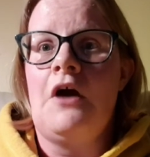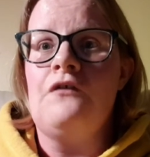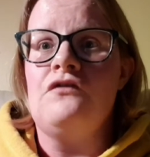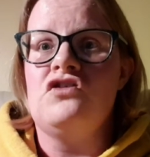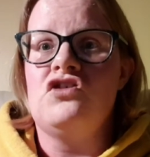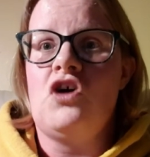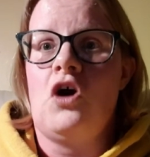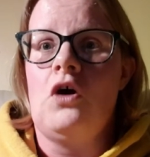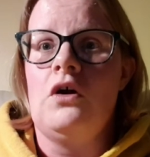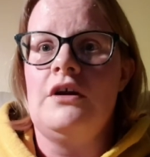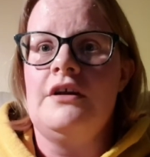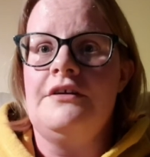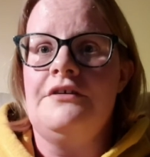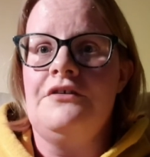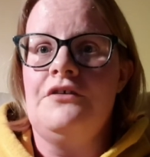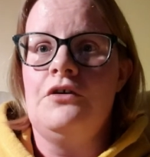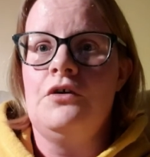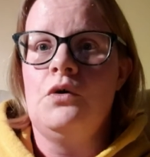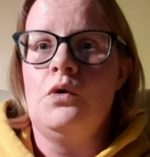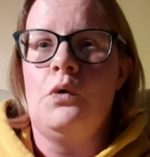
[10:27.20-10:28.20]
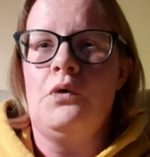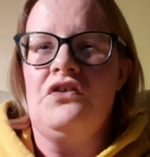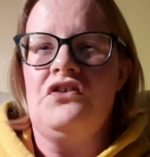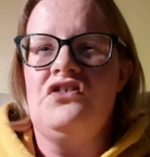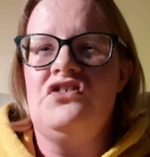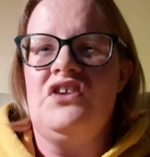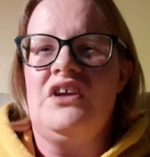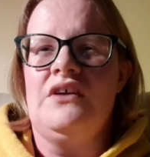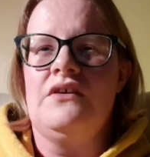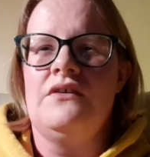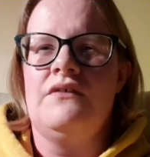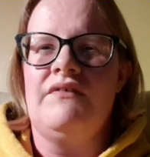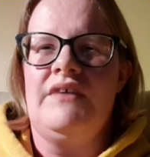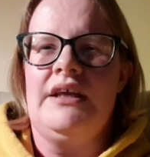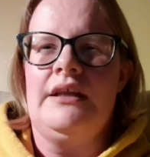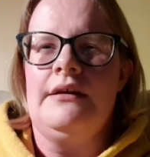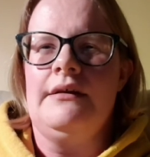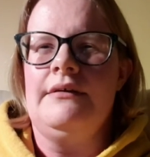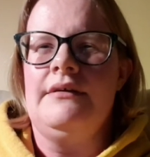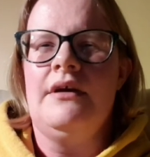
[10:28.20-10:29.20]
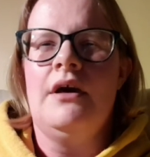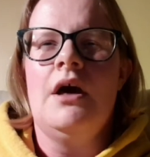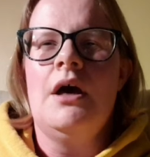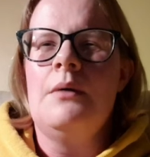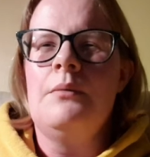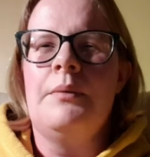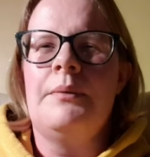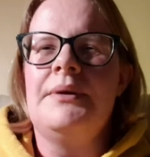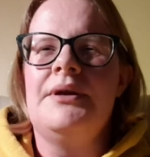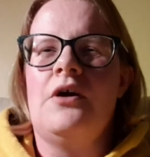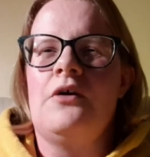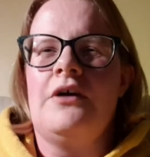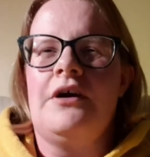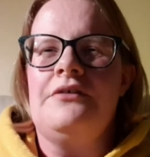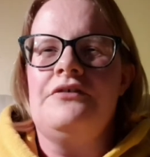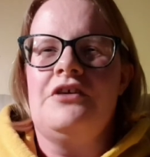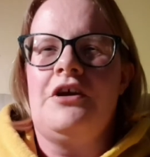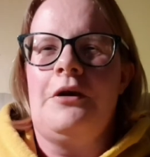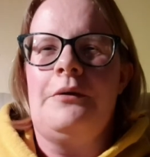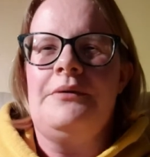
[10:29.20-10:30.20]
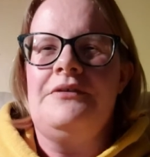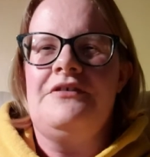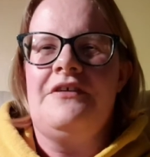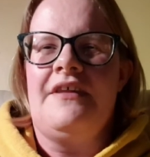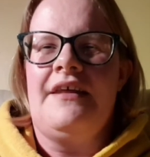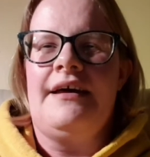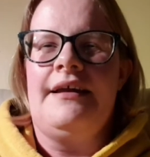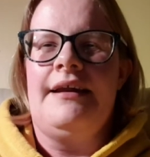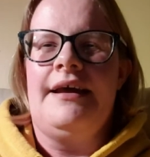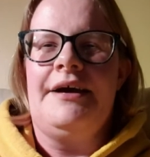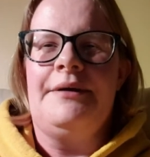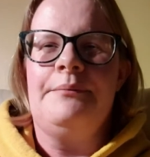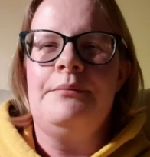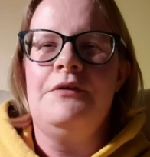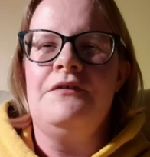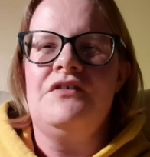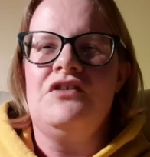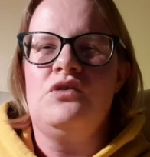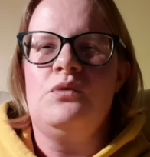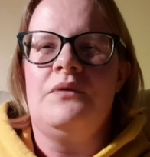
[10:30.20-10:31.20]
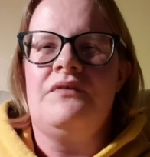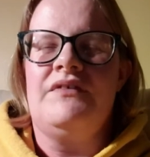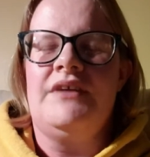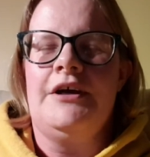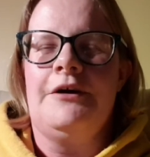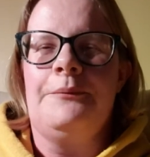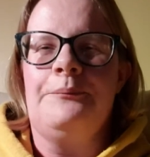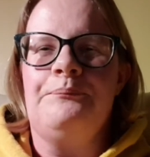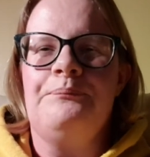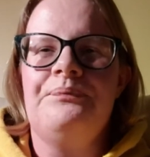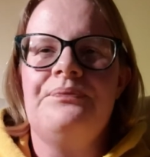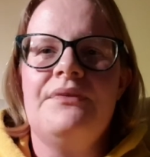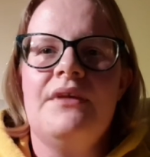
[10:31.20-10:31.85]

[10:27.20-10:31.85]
of Scotland, or the 6th of England. But we're not going to go into that now, moving swiftly on.